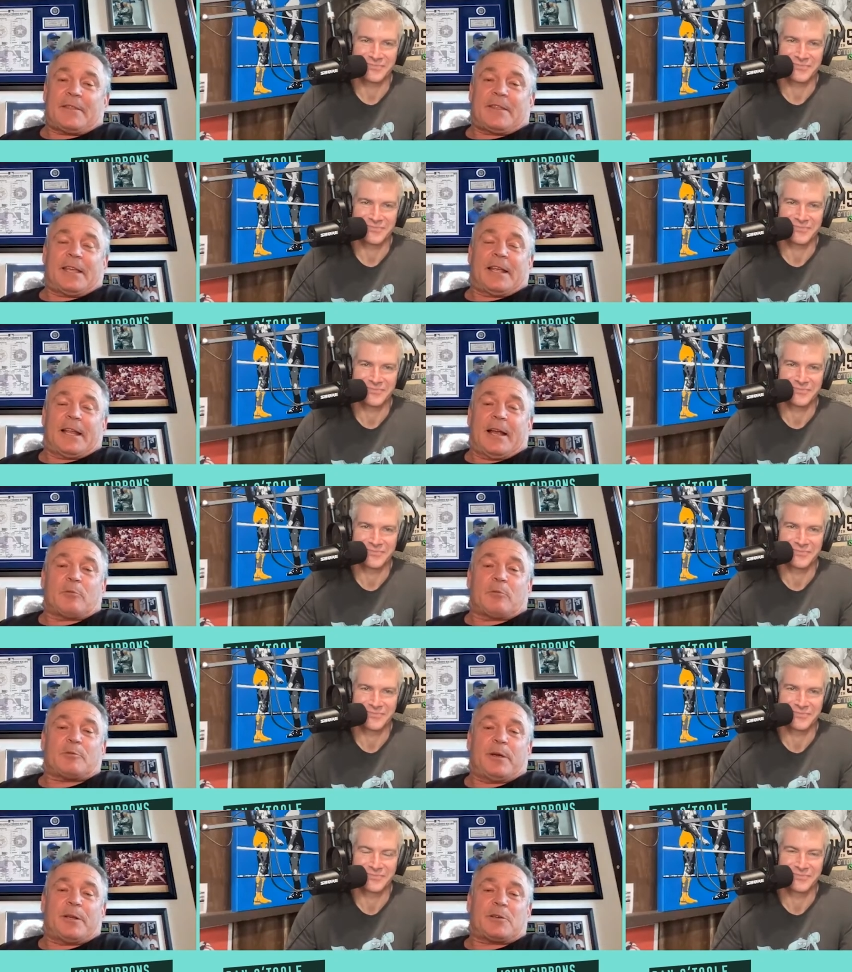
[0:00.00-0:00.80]
Speaker 1: I think it
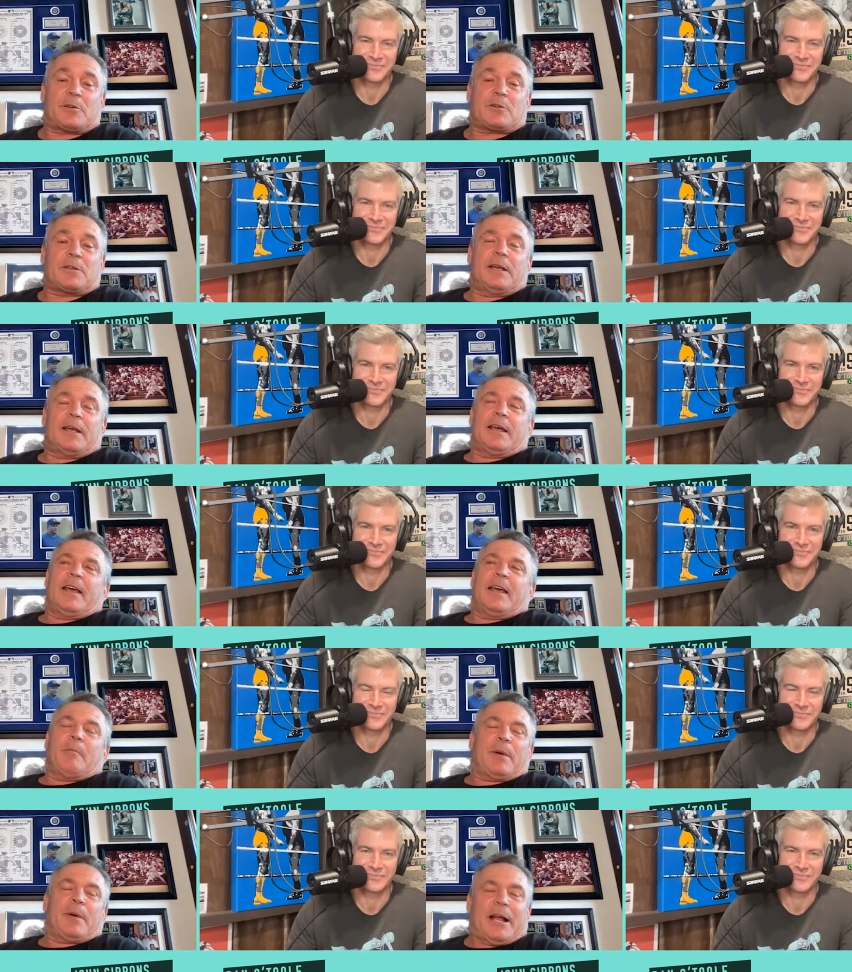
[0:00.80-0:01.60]
helps pitchers.
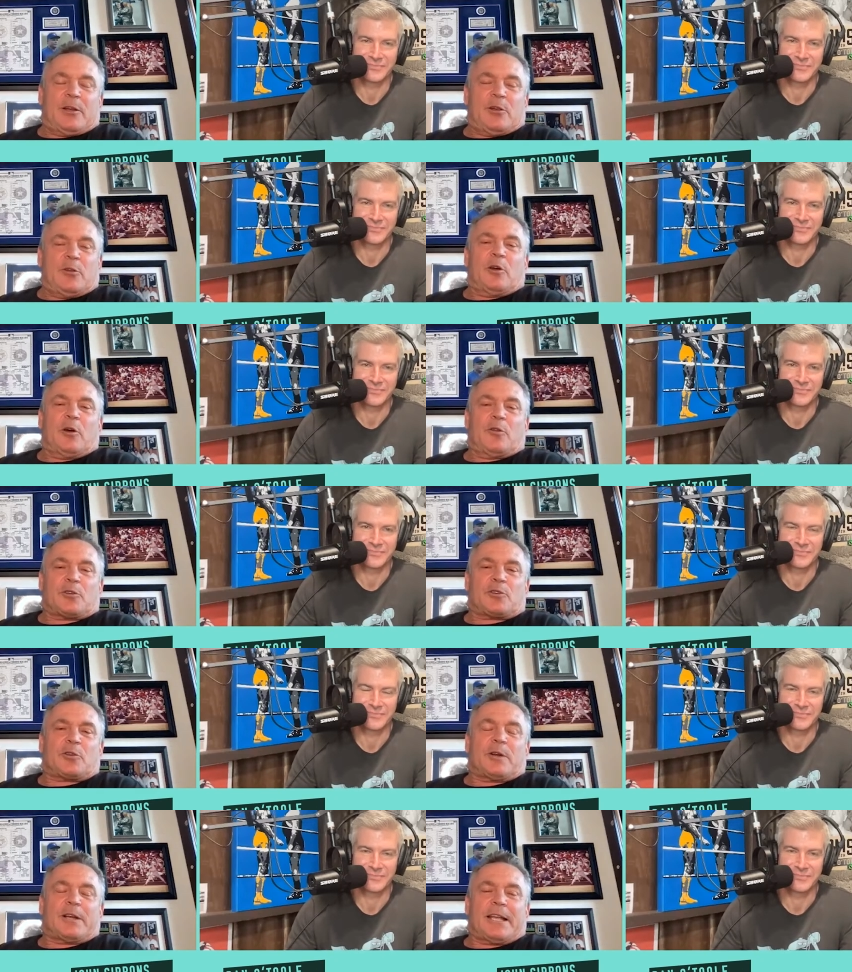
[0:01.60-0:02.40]
But I do know
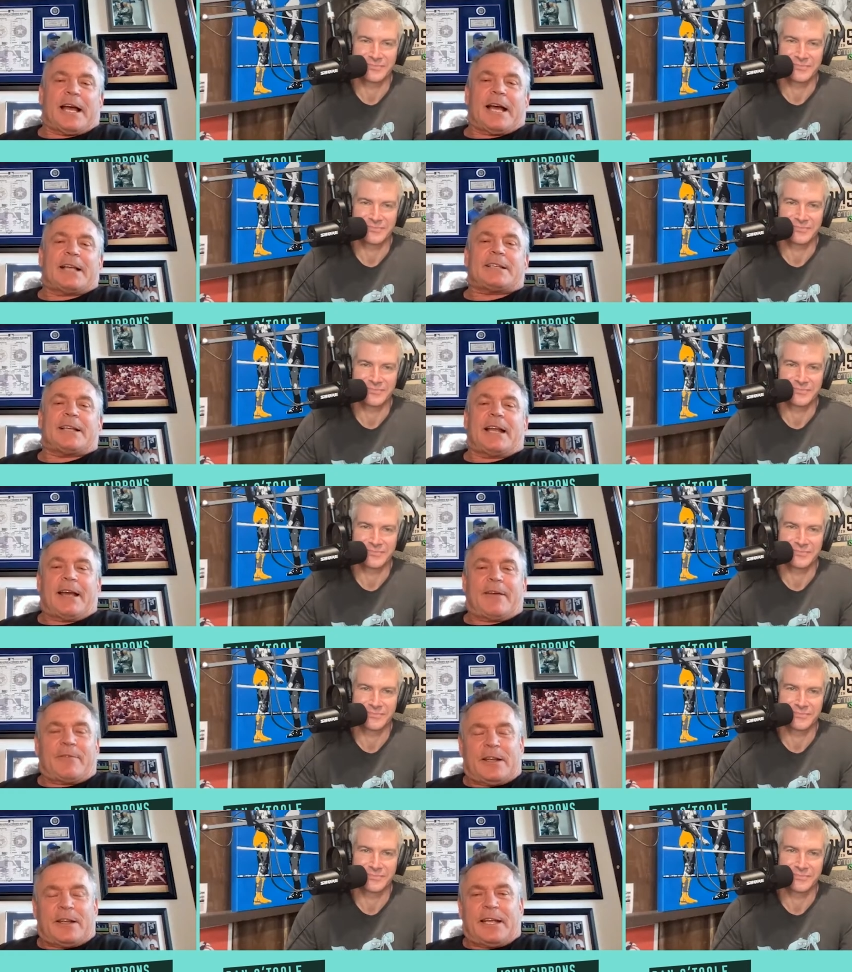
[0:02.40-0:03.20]
there's certain guys that
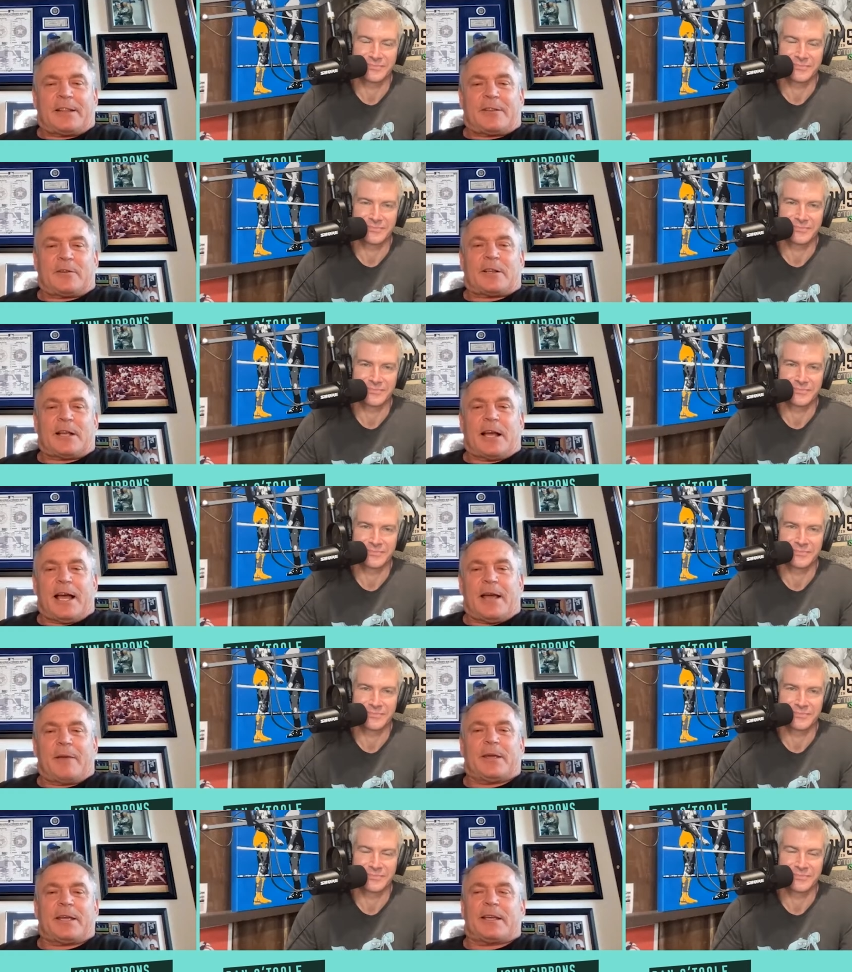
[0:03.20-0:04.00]
have to take their
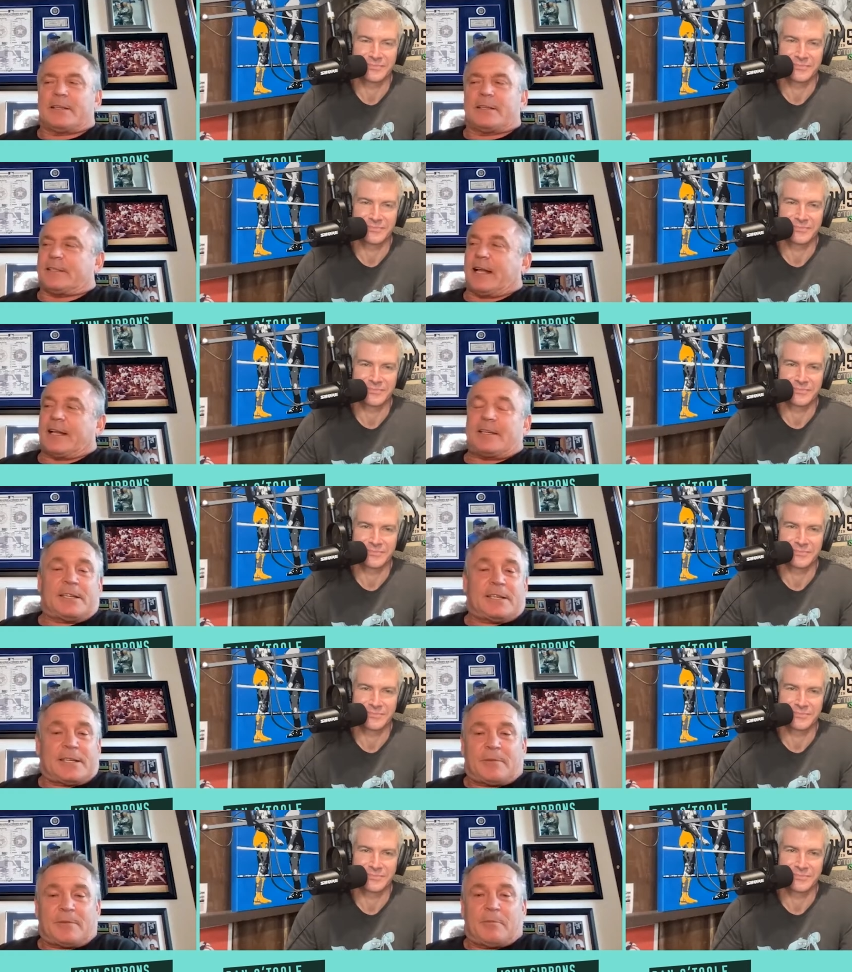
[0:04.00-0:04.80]
time because
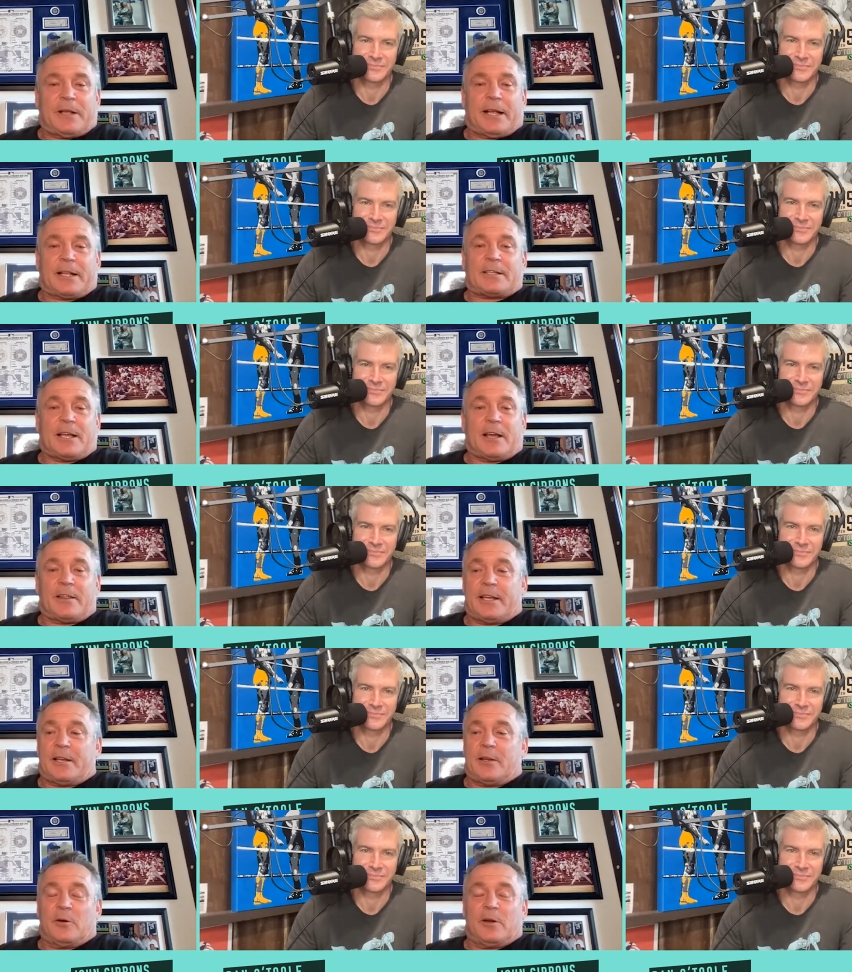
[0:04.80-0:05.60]
that's how
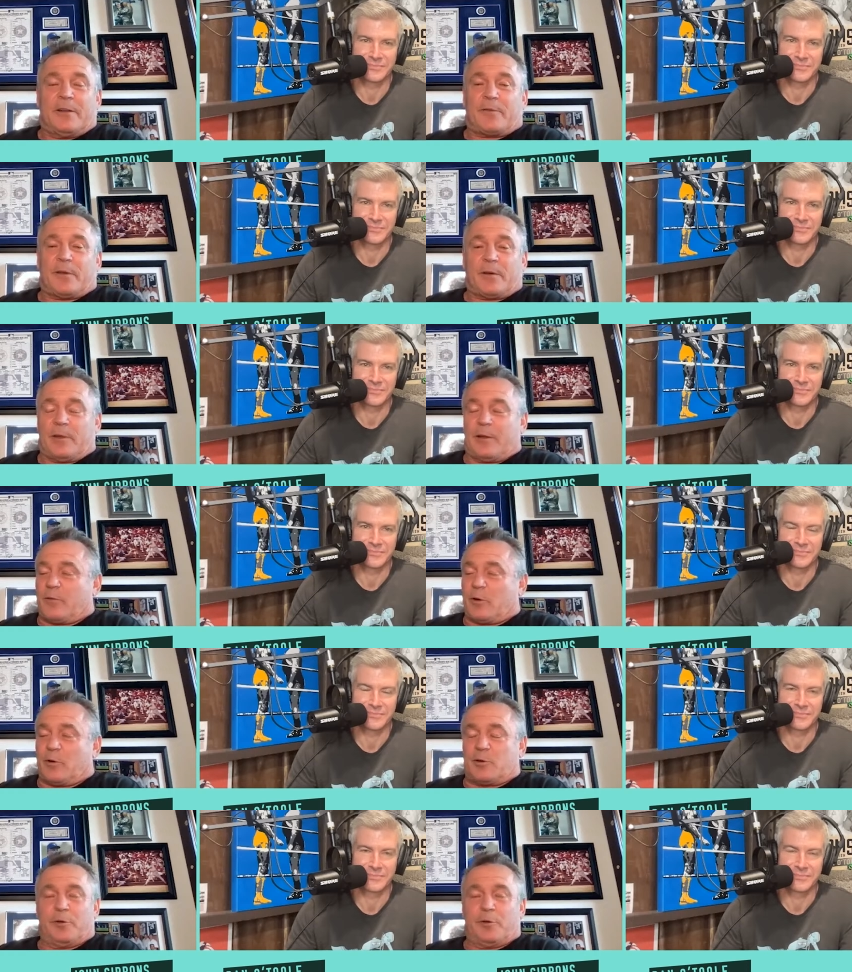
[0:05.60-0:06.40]
they do it. If
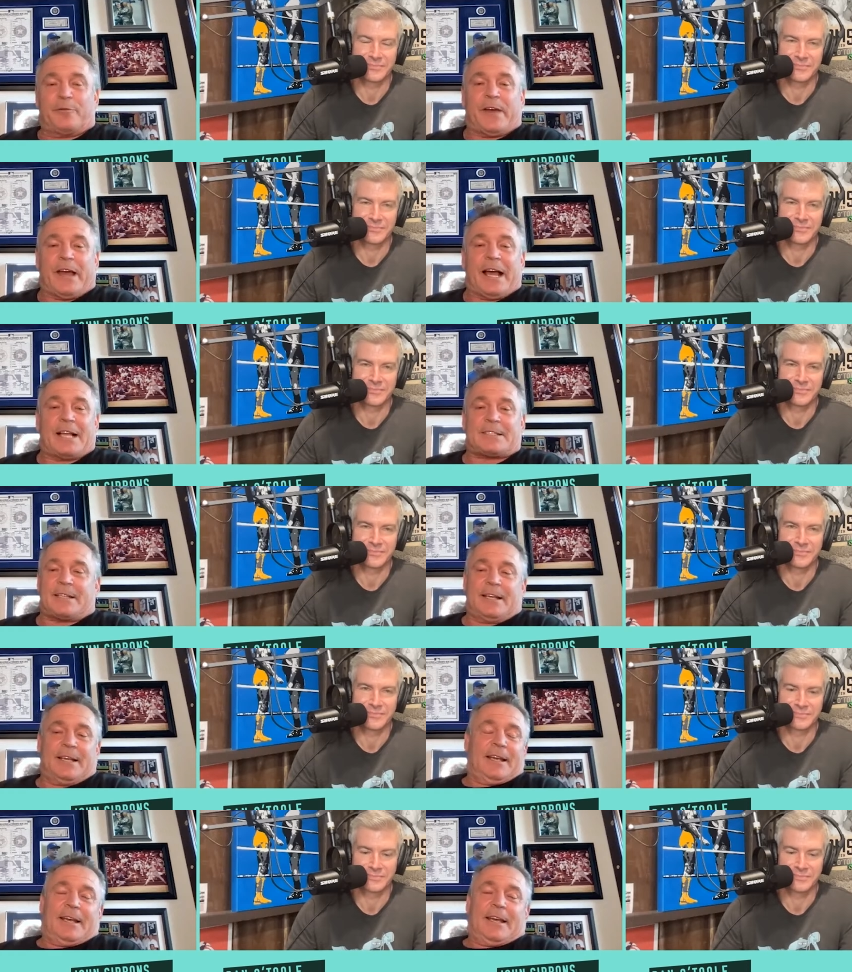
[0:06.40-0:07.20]
they're too fast,
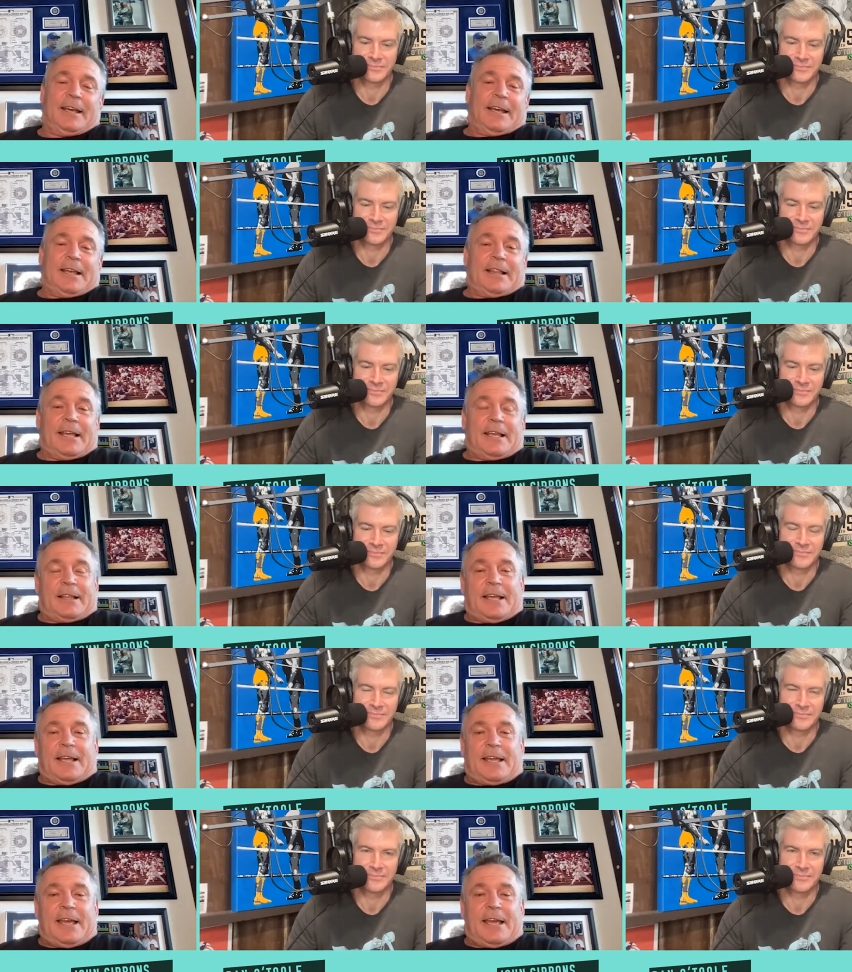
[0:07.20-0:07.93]
they